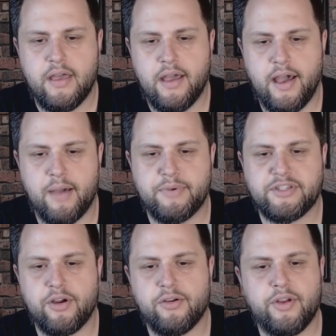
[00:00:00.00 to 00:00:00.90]

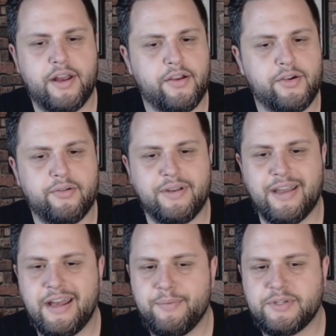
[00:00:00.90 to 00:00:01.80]
Bizarro Green Arrow,
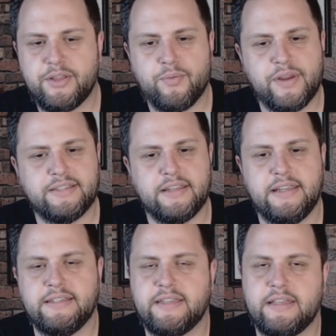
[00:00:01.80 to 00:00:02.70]
90% of the reason
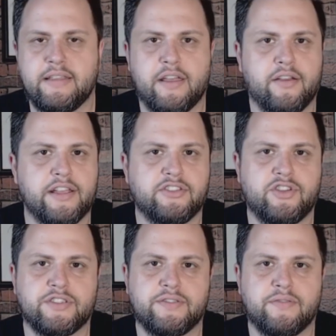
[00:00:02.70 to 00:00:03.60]
he's in there is
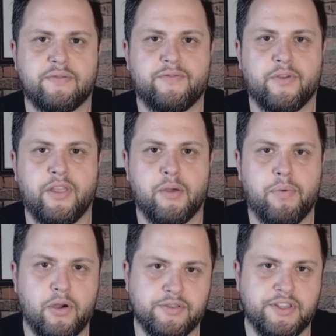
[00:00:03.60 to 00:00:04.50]
just for the
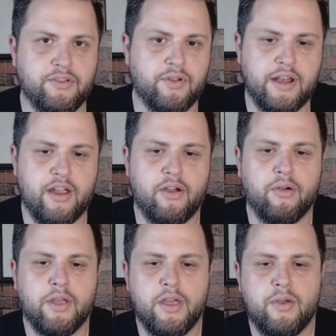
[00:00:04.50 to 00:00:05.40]
opposing Green Arrow,
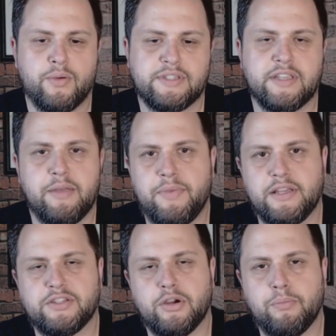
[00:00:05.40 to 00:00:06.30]
with Slate being
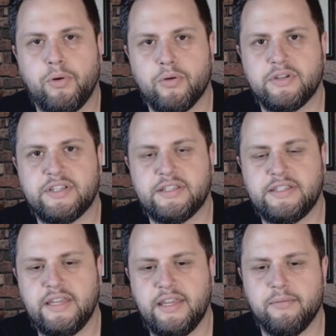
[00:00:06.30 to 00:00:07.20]
so important to the
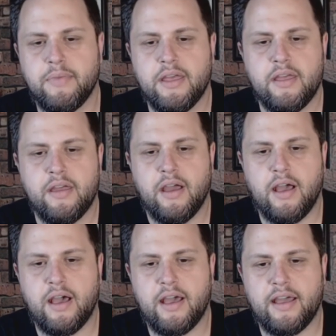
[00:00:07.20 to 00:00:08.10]
team.
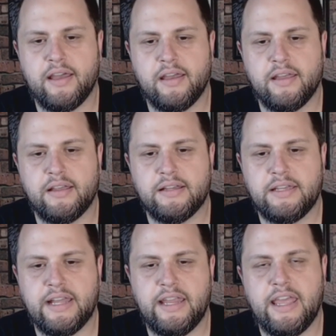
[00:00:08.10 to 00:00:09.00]

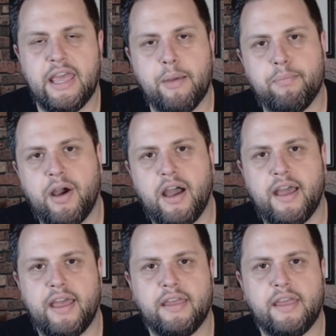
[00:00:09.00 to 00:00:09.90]
Getting hit
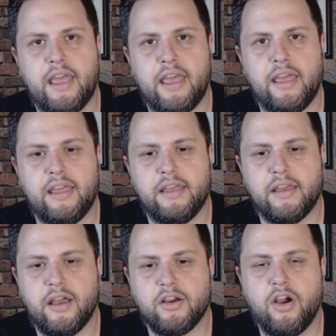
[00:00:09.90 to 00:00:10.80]
by
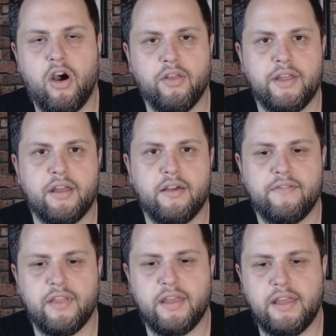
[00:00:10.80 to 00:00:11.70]
a call-in of
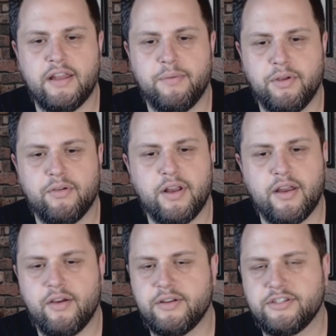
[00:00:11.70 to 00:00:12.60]
the EW Green
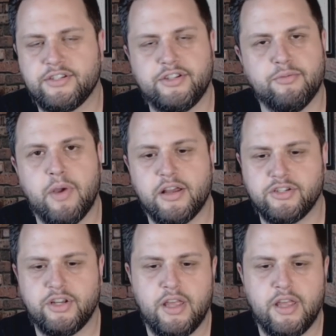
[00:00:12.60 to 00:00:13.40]
Arrow is just too much.